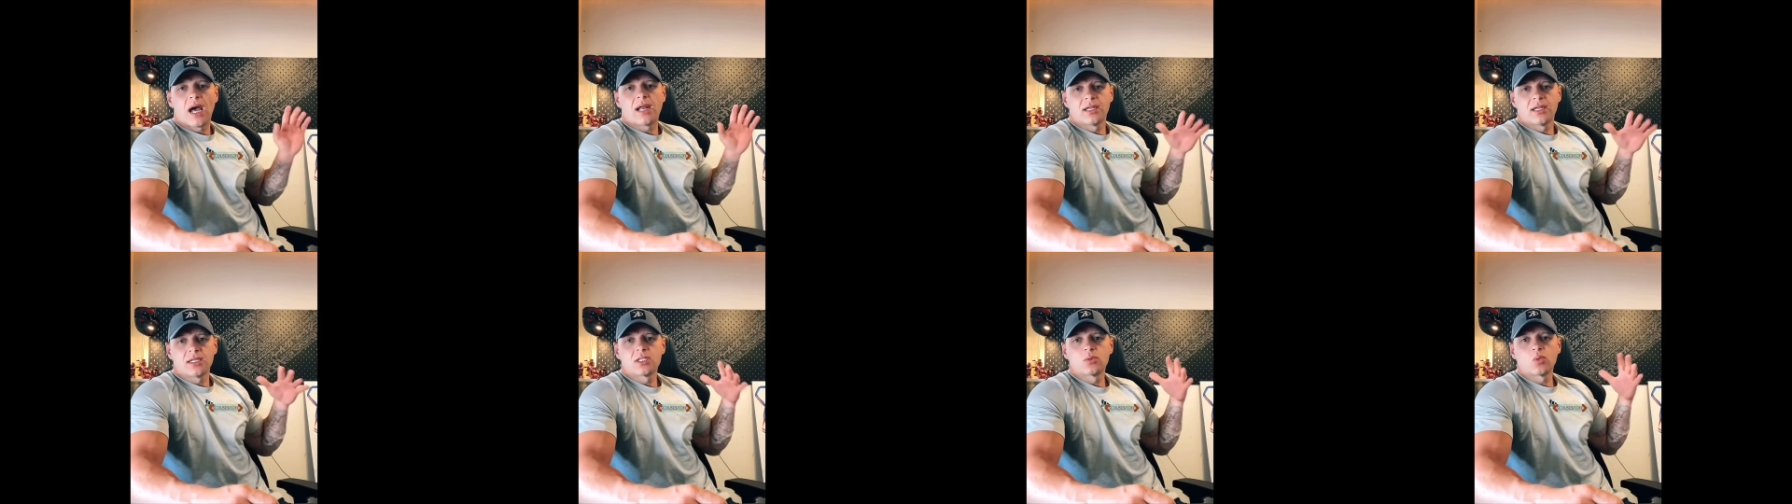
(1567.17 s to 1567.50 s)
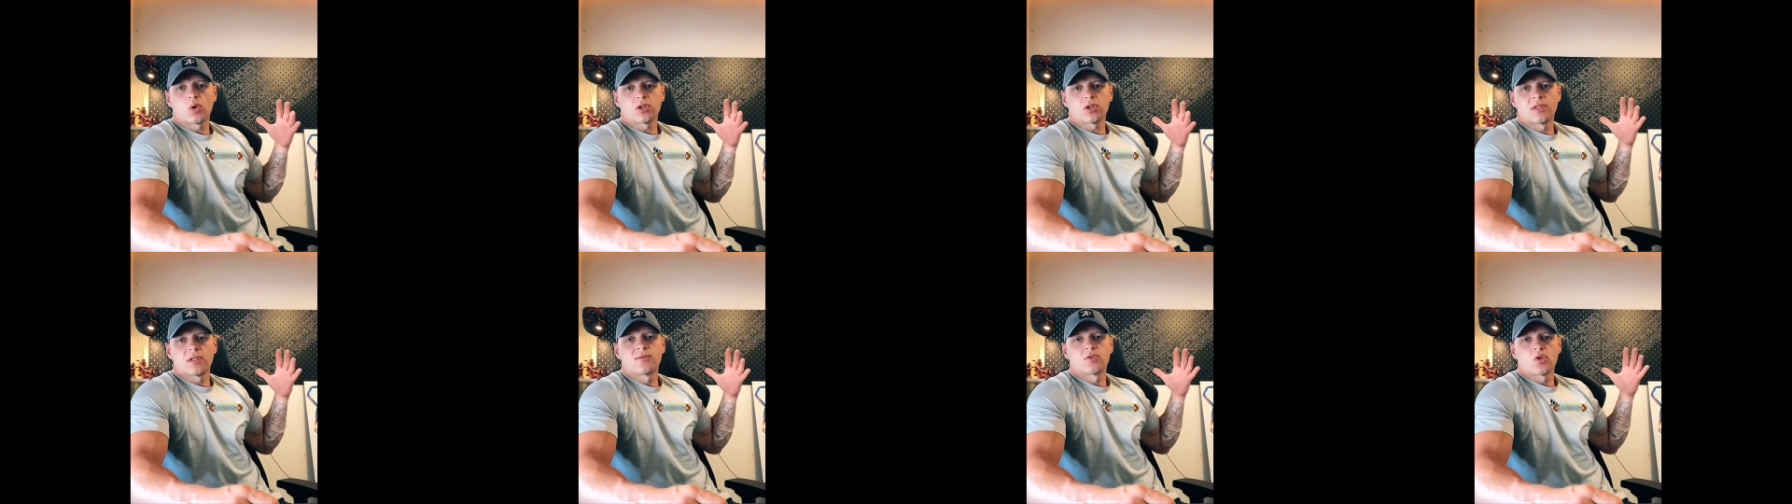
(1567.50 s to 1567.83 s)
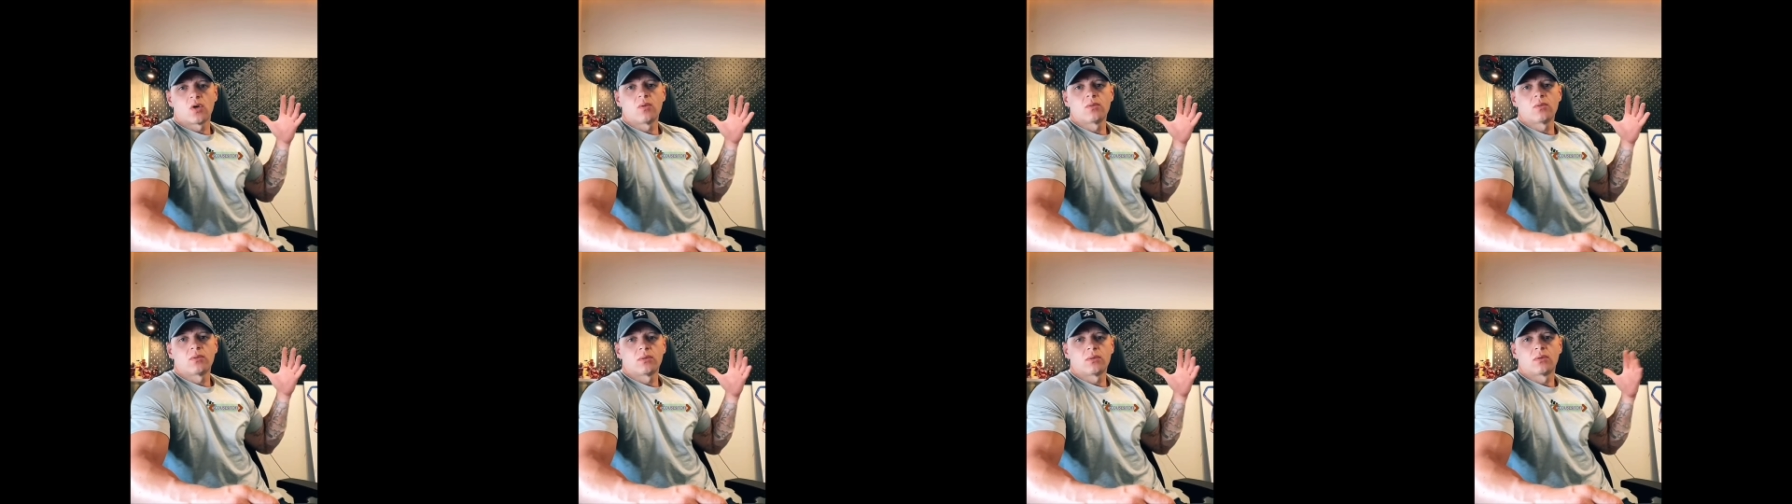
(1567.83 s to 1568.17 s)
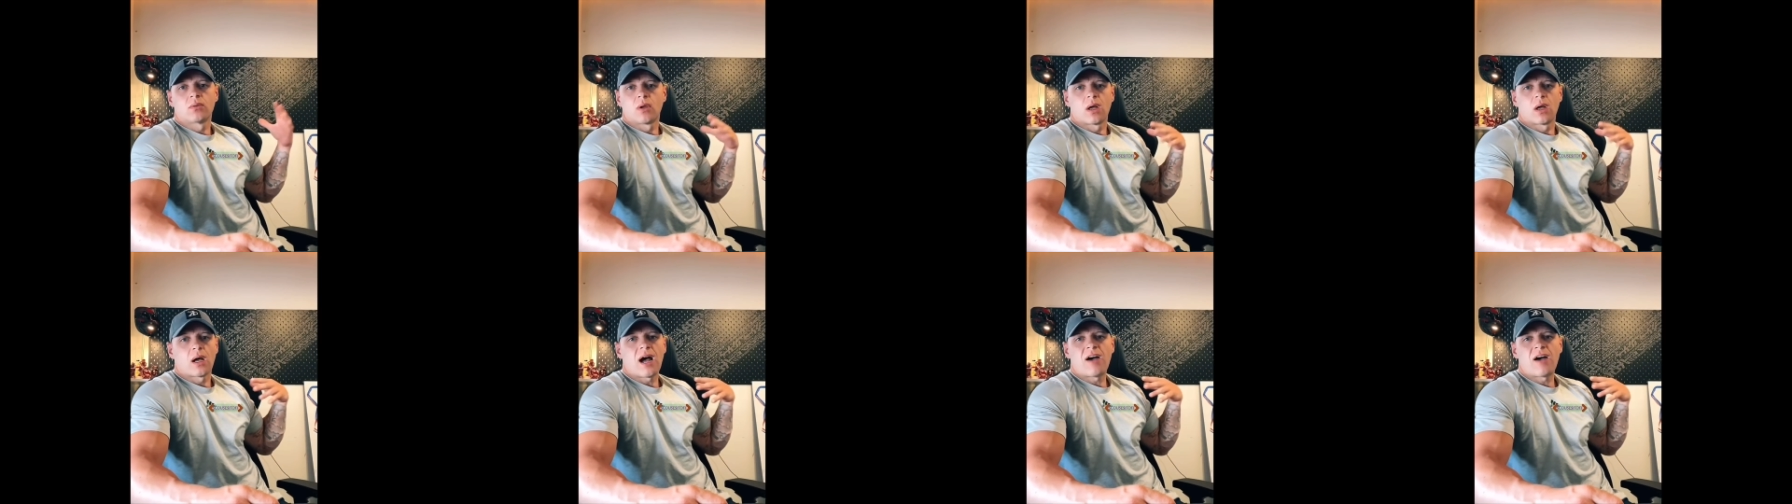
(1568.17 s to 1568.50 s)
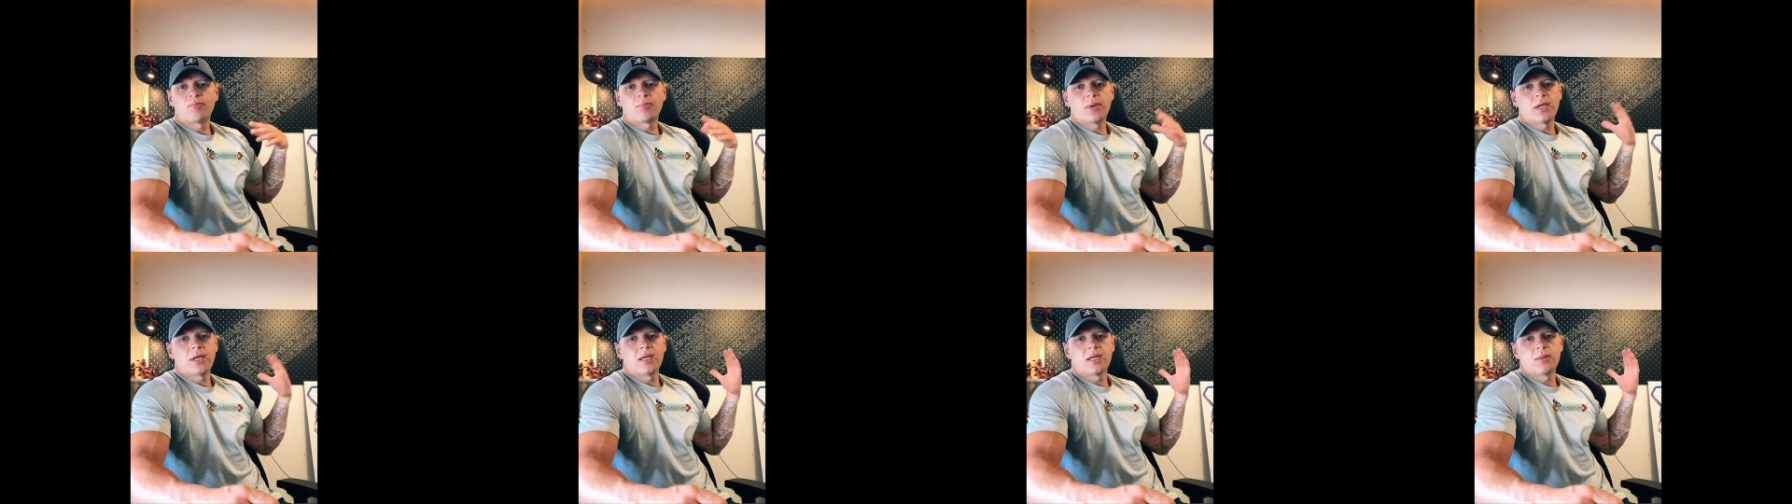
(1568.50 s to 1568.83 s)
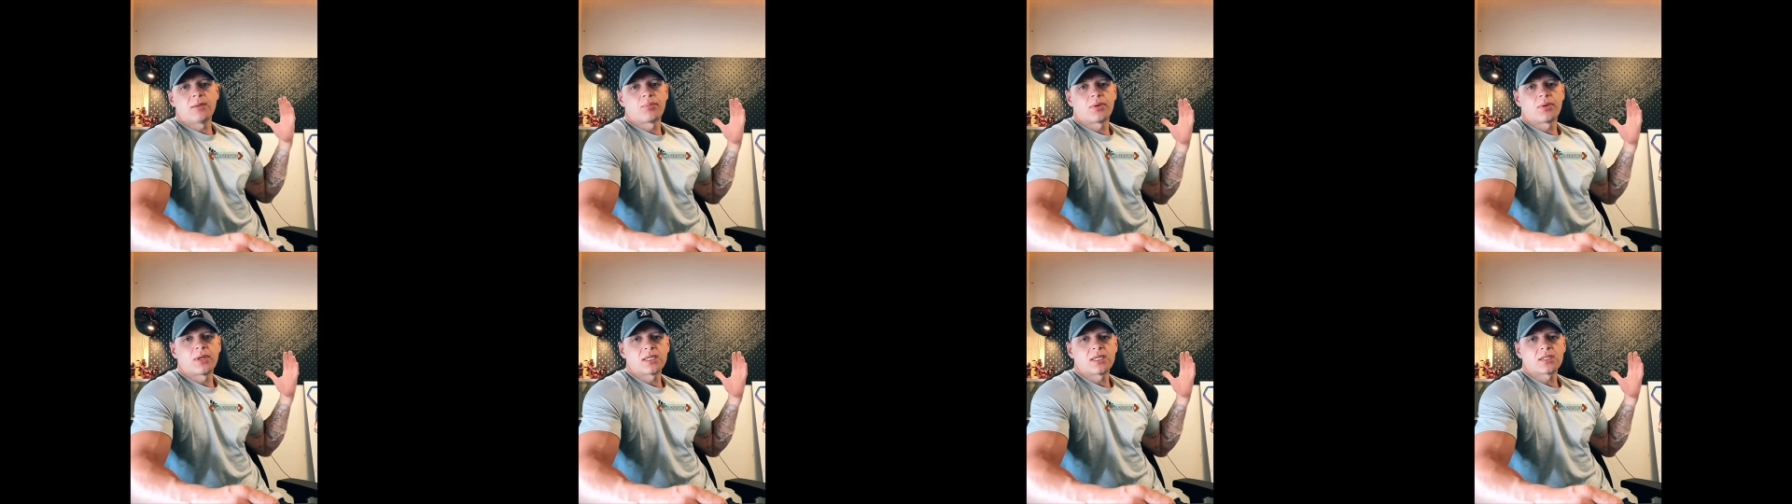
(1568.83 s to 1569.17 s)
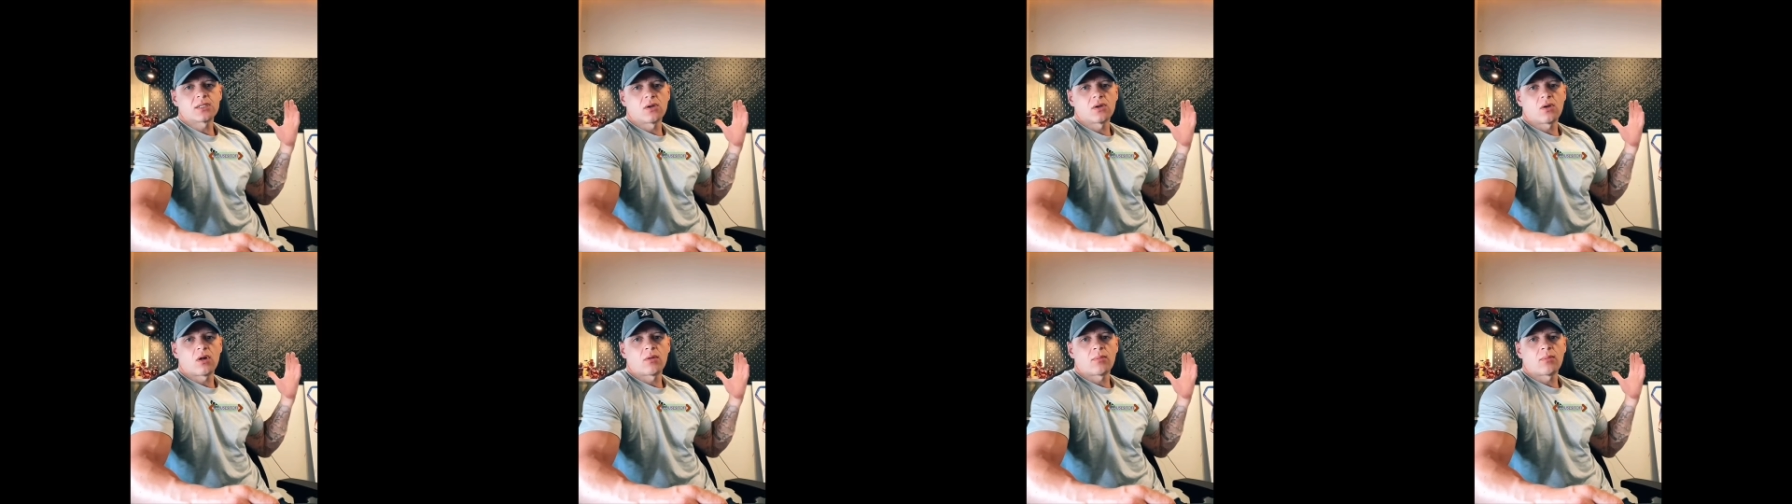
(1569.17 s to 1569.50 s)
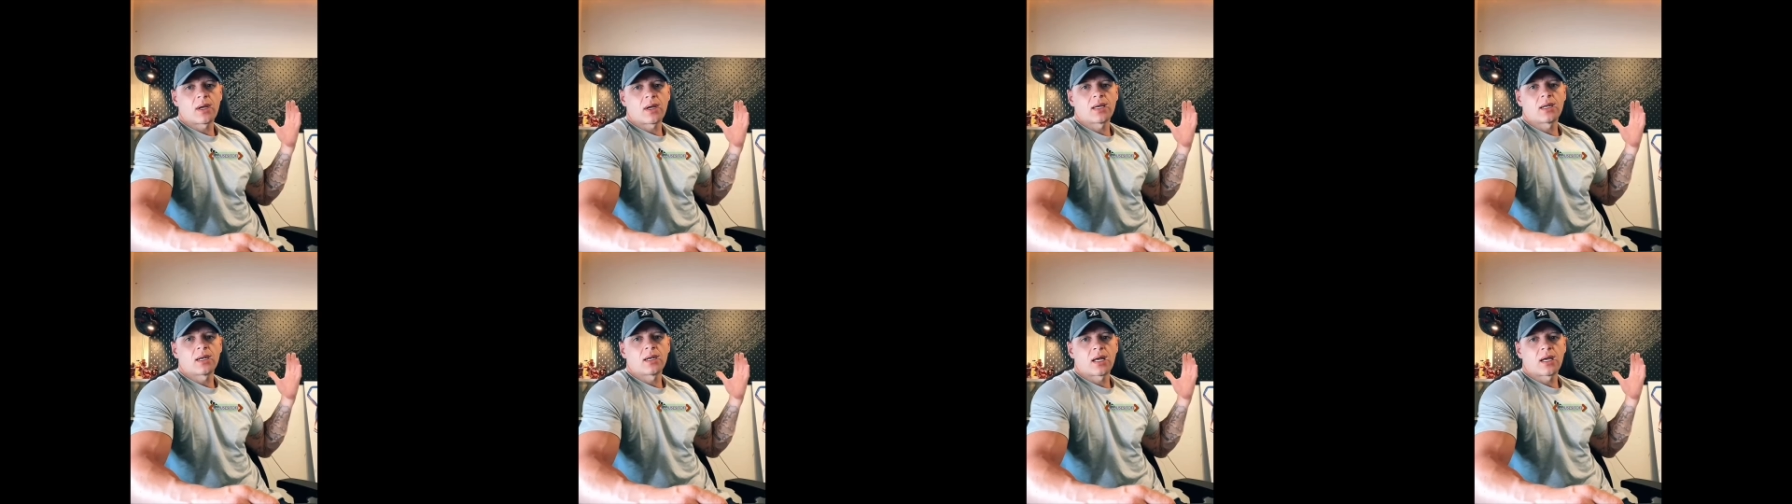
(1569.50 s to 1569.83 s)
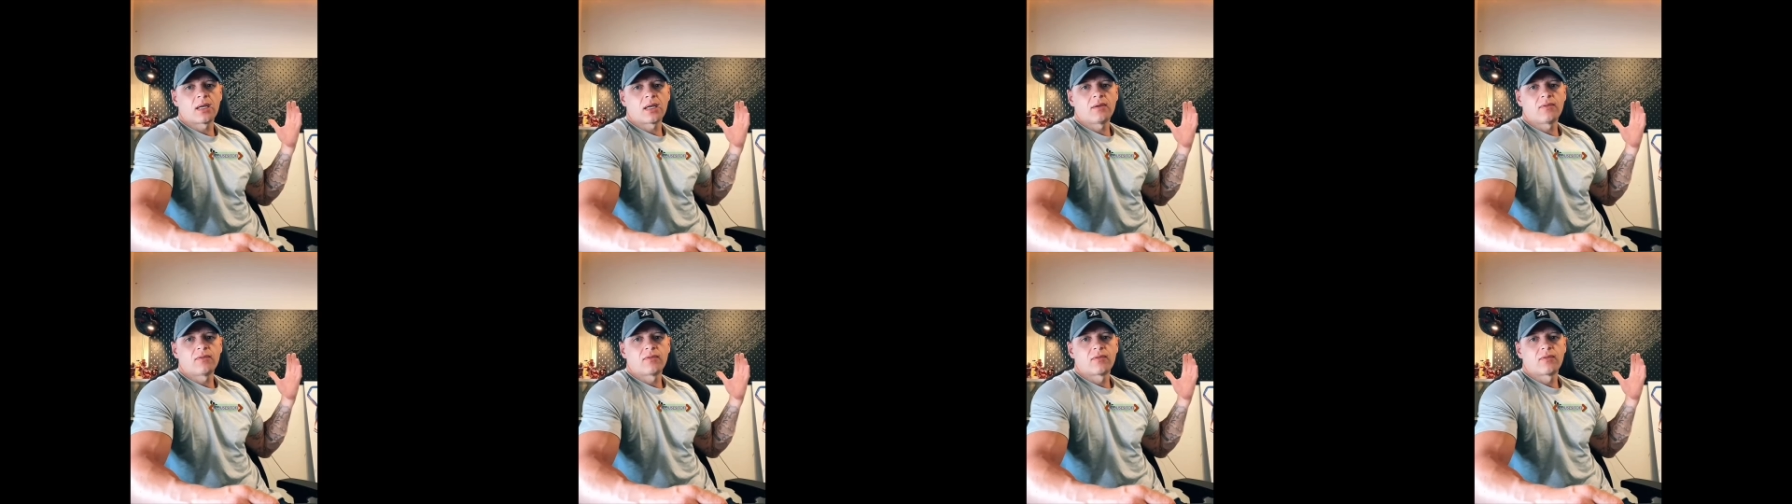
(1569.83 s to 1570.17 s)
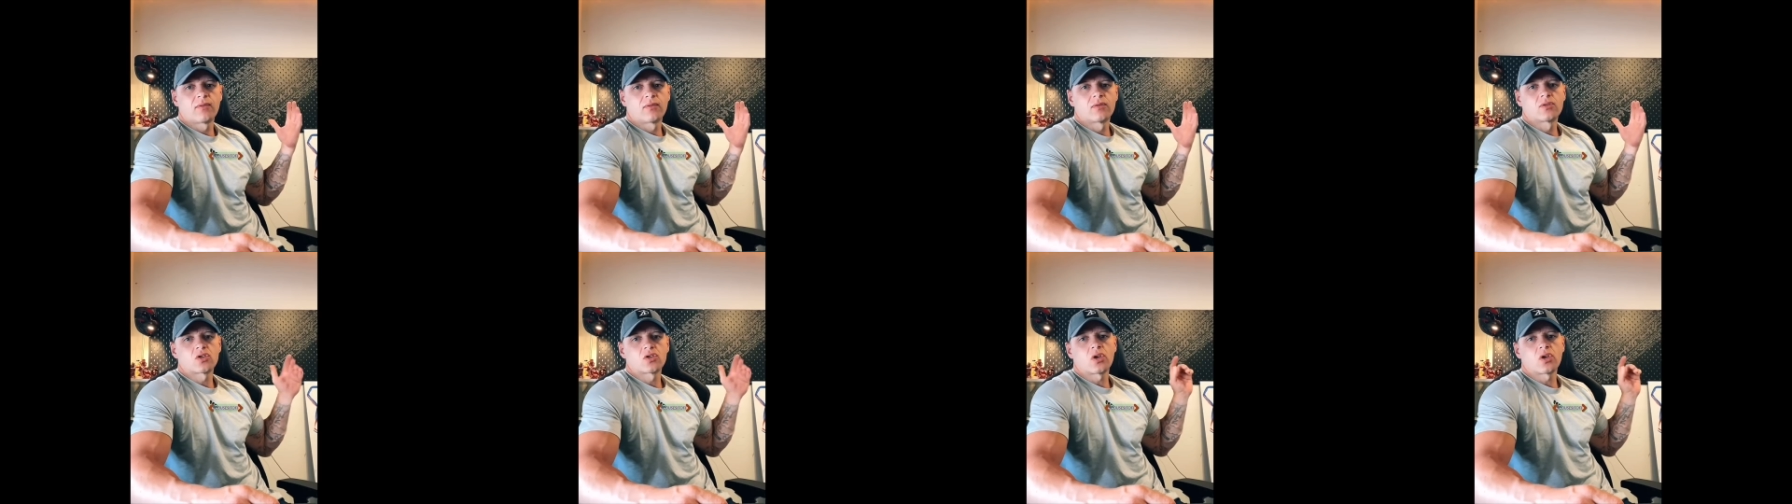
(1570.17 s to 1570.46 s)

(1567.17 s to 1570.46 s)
And this is what they've done. I've been in prison all my life,